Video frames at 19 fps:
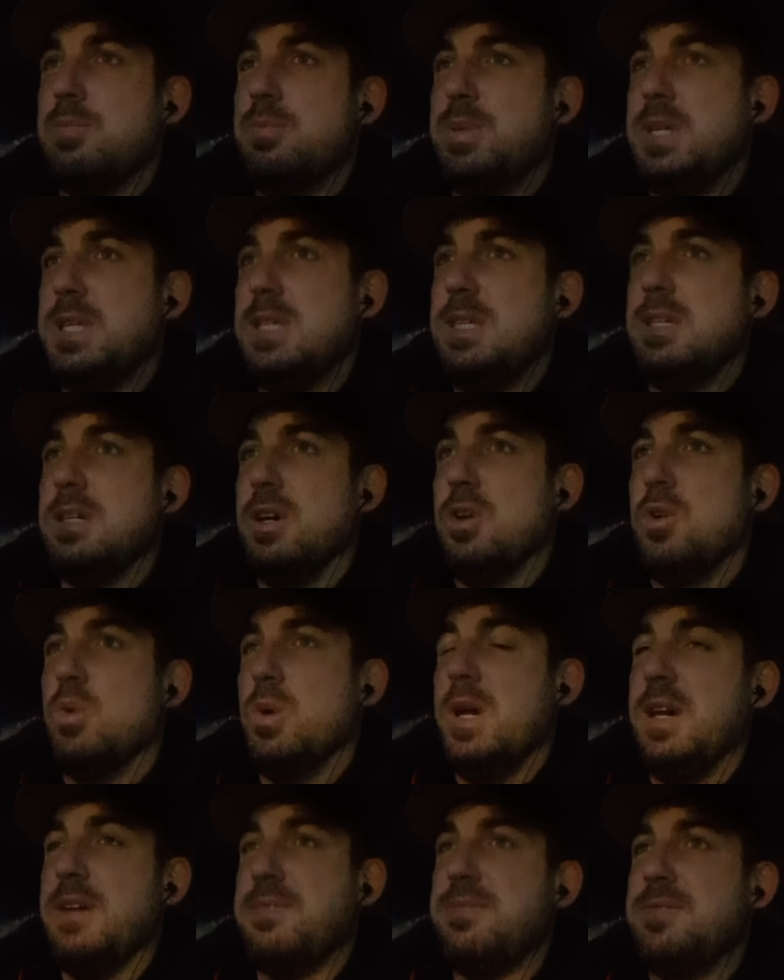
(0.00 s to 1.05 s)

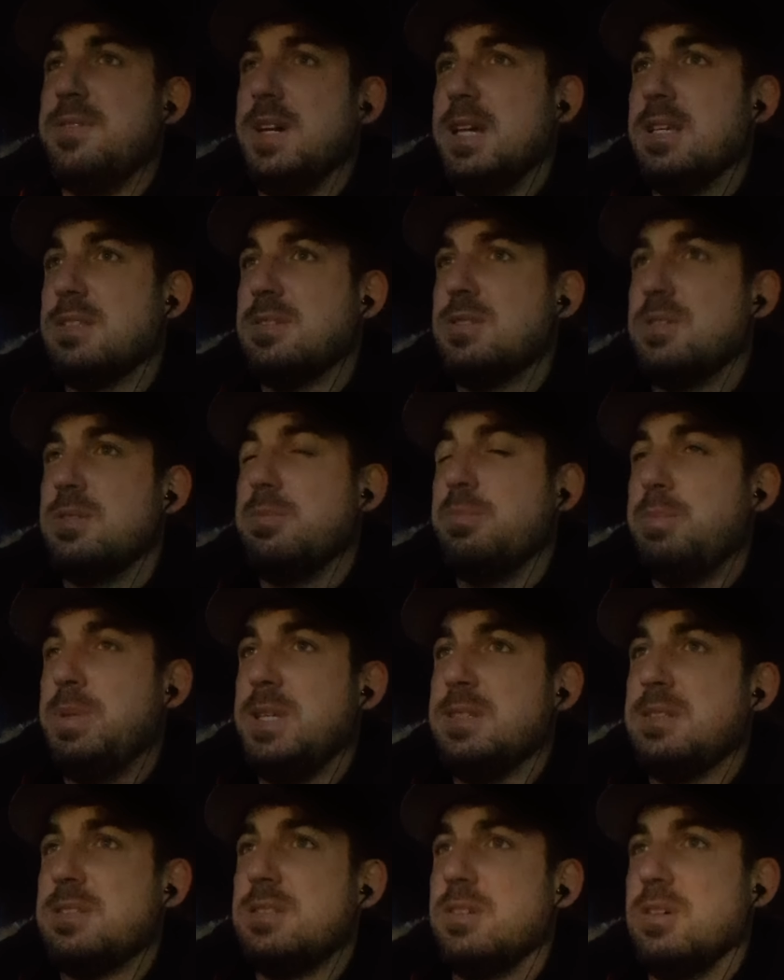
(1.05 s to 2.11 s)
POF as
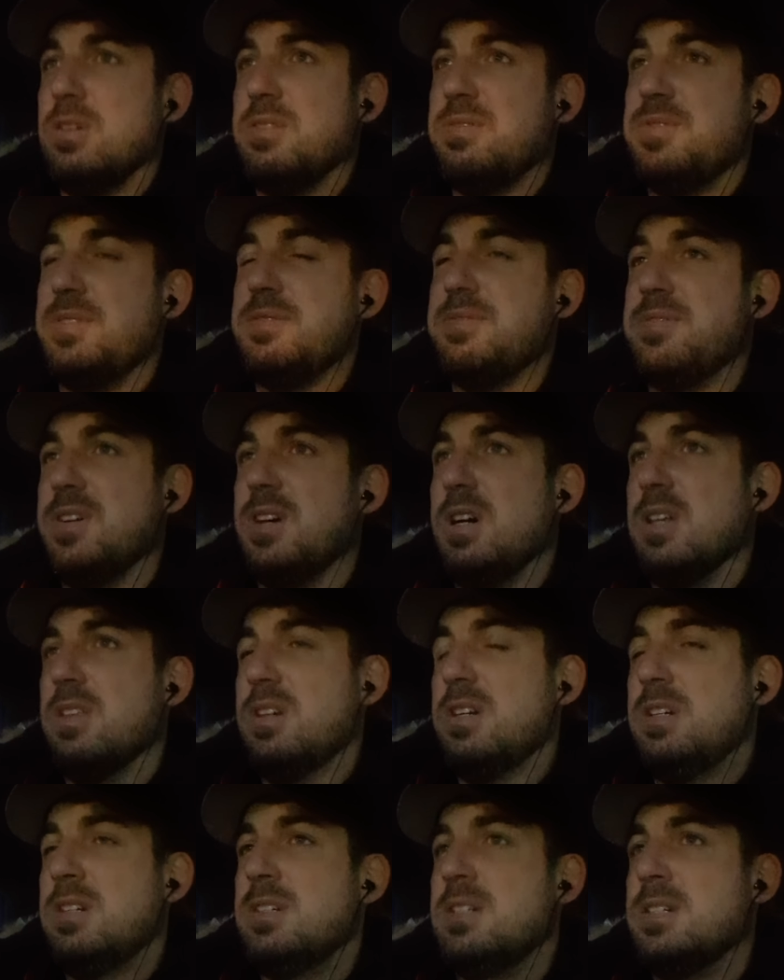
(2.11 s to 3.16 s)
Pissed Off Father.